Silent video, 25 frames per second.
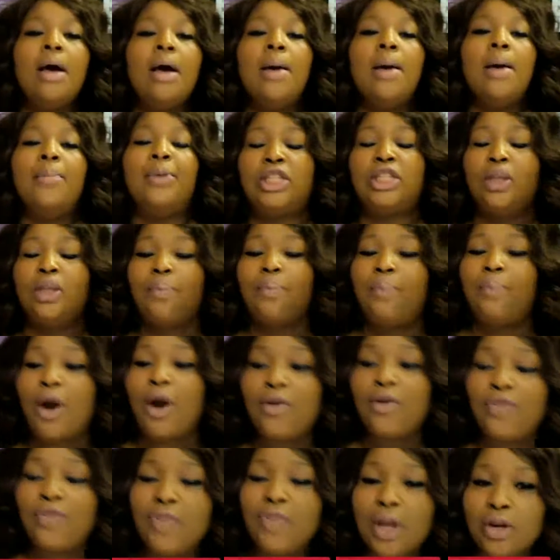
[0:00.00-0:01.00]
but to
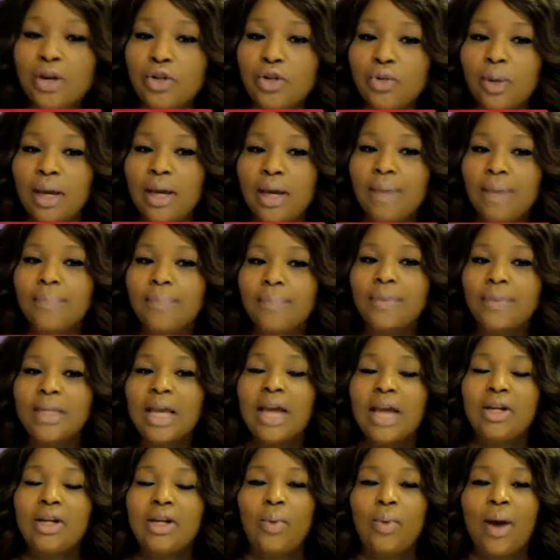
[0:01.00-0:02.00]
birth their dream
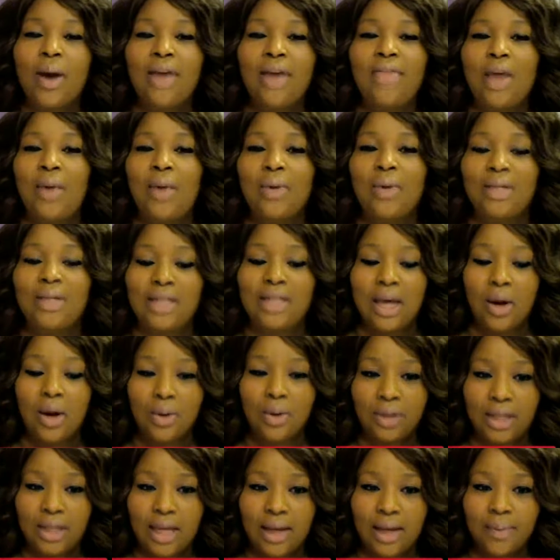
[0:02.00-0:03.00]
in a way that was
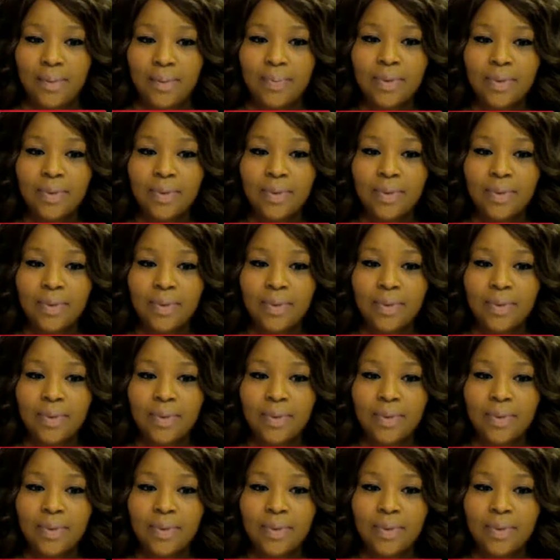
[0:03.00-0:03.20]
healthy.